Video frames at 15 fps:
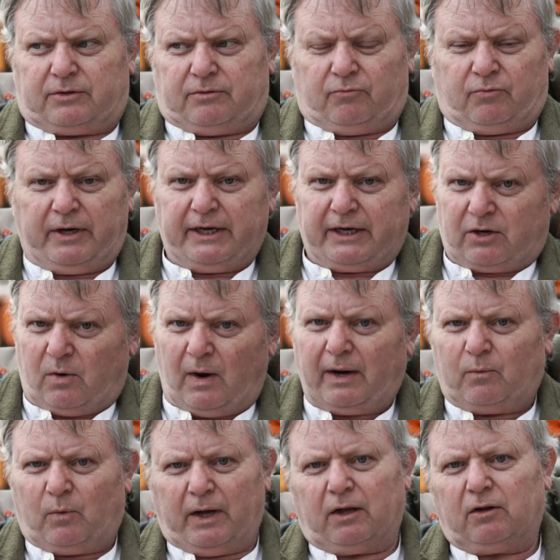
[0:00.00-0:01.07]
really
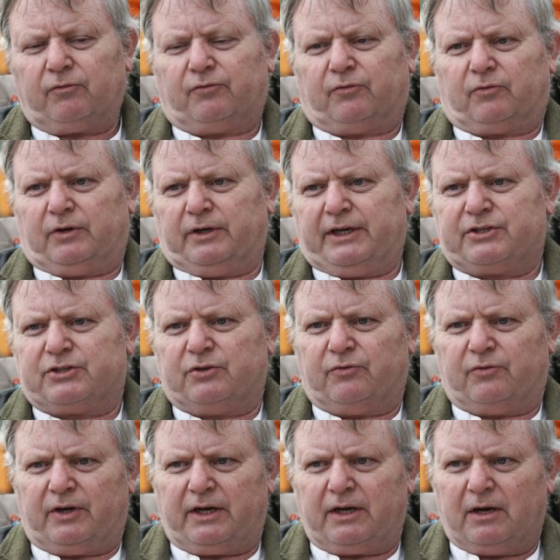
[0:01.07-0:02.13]
quite well for an
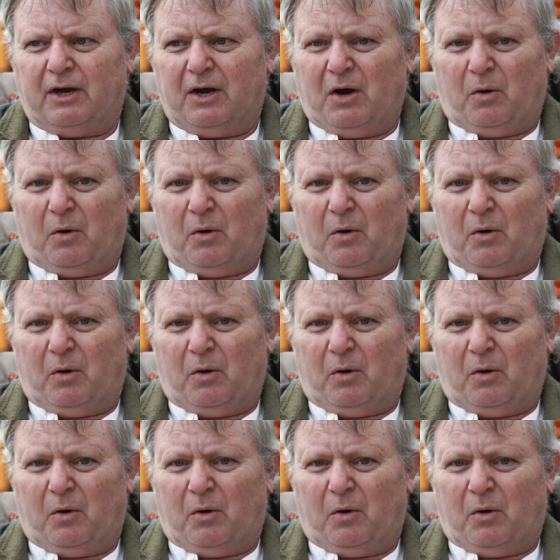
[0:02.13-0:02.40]
SUV.